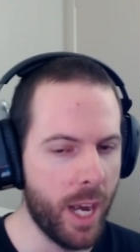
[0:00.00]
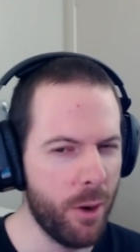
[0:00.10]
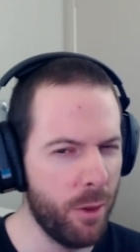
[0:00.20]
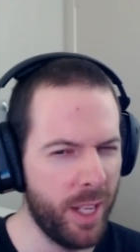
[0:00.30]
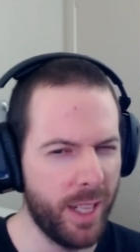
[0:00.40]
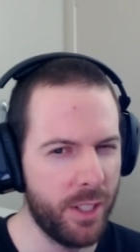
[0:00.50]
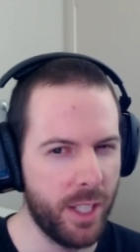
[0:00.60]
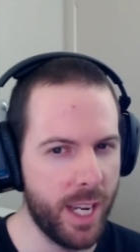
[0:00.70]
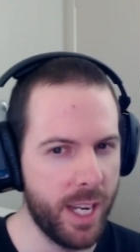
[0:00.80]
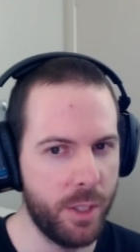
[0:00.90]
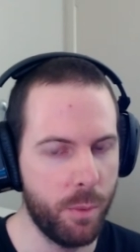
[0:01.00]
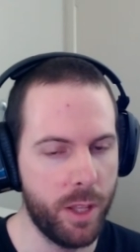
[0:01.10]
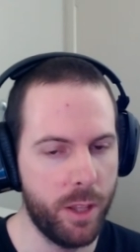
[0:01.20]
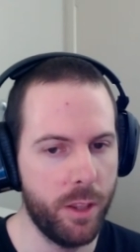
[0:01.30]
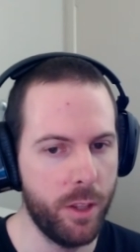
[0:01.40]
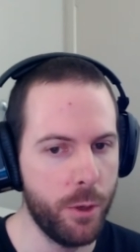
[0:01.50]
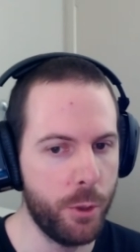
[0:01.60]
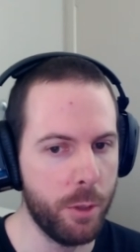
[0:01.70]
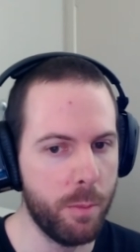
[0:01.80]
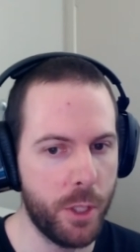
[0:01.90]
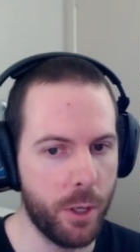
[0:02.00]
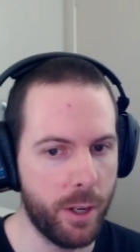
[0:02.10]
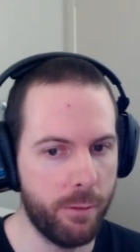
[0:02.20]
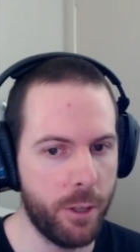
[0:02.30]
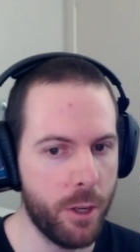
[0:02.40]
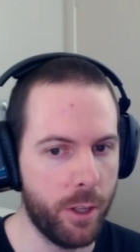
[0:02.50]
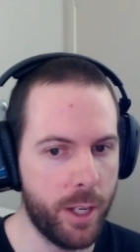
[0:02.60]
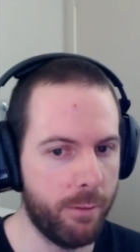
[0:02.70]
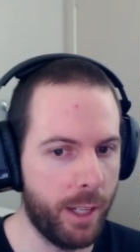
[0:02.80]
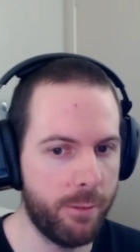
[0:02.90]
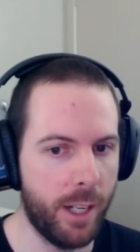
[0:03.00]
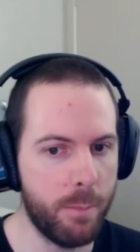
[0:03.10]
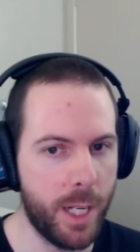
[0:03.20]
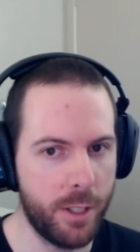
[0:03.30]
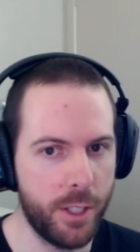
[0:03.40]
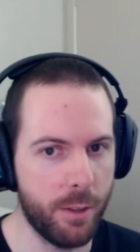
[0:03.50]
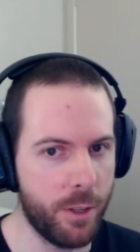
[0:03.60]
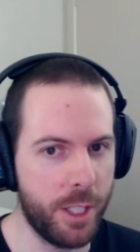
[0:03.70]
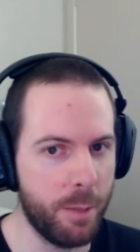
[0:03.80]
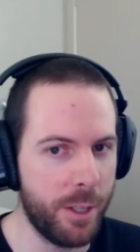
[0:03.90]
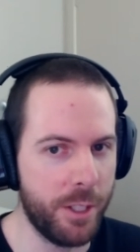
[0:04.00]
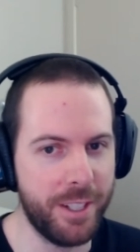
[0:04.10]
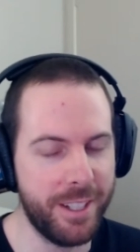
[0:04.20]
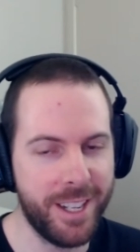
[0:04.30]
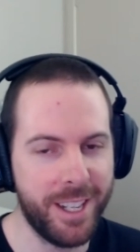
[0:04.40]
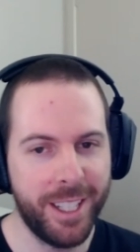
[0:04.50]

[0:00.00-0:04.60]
I don't think that's the case with YouTube. So if you have like $5, they'll just deposit it.